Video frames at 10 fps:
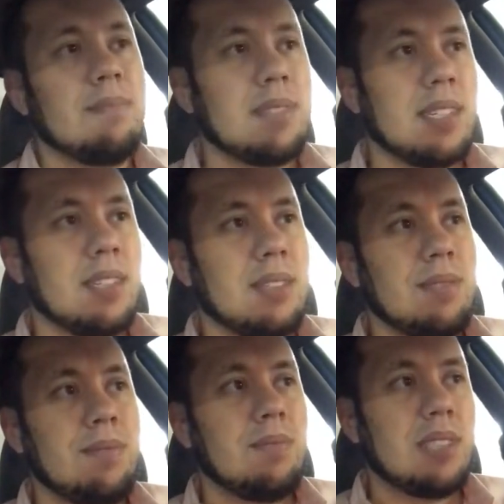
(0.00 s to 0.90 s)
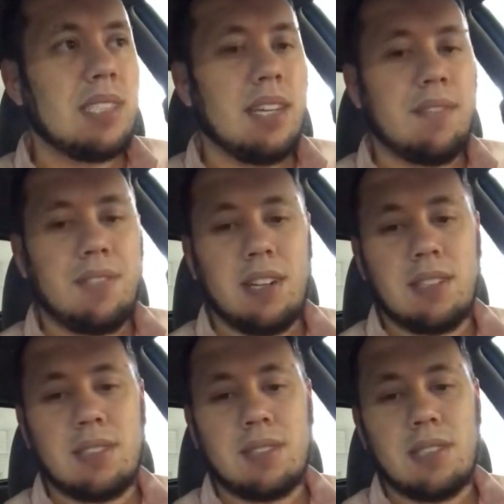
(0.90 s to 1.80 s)
So we'll see if
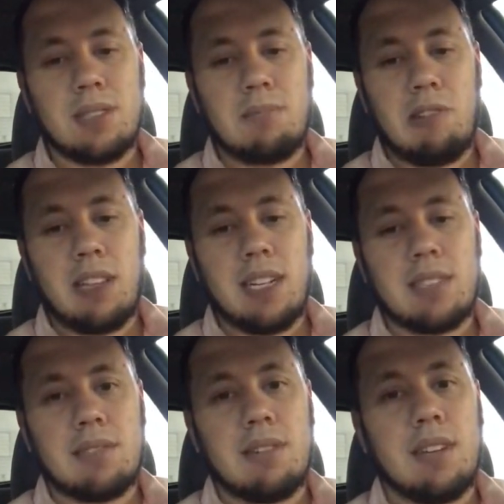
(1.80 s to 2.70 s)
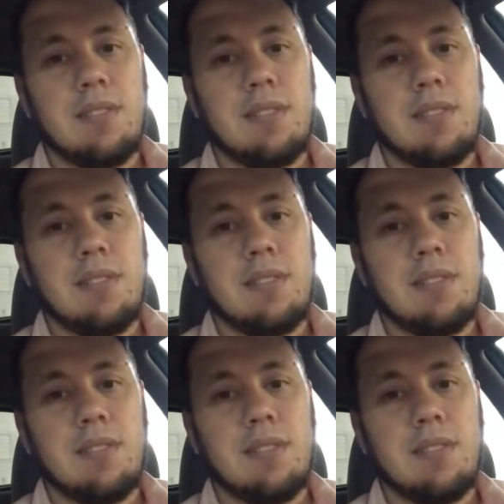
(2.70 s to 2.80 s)
there's more to that story.